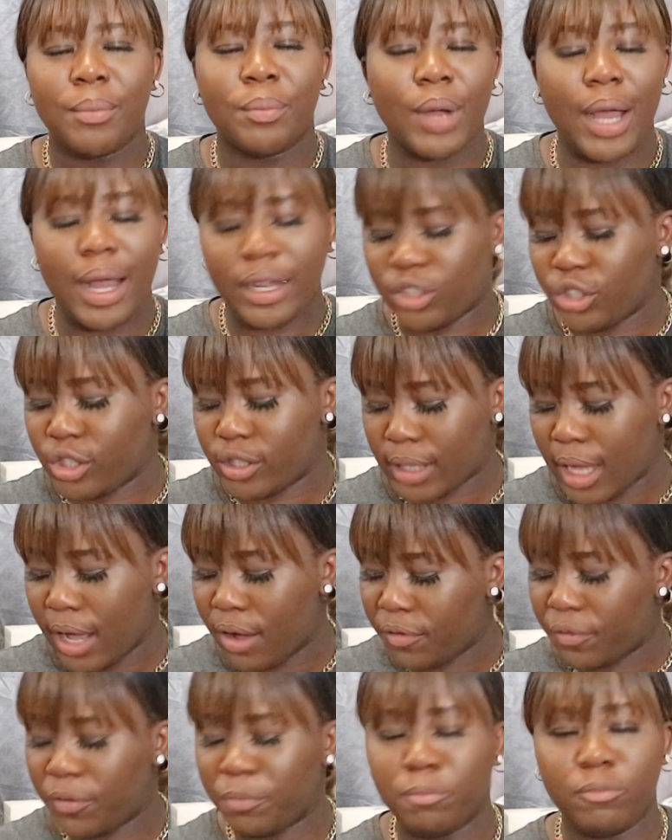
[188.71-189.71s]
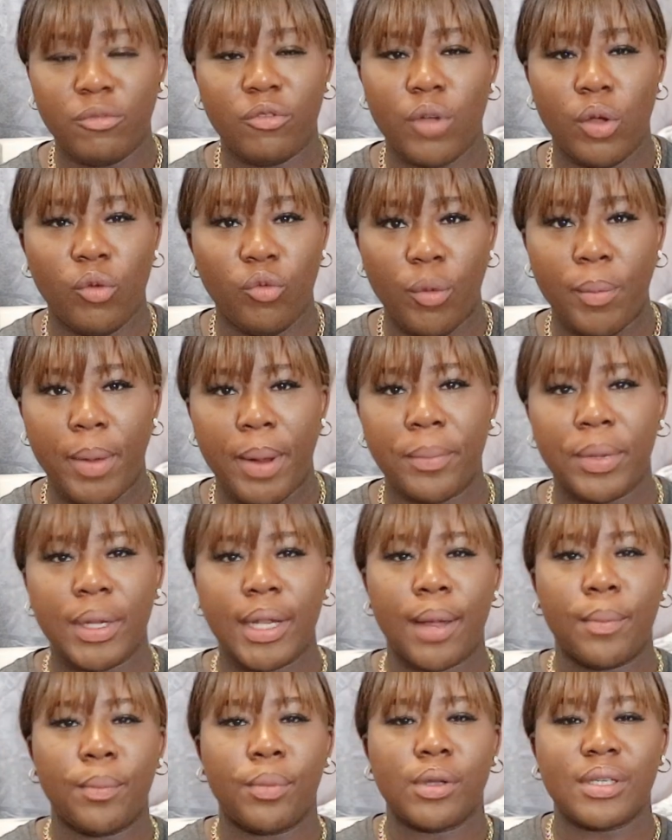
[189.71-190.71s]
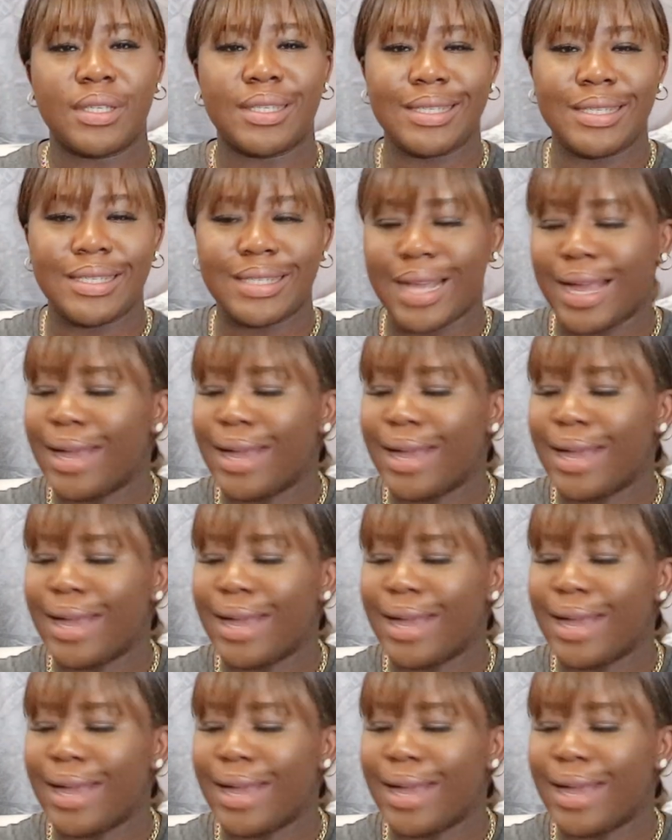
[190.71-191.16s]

but i just can't remember now but since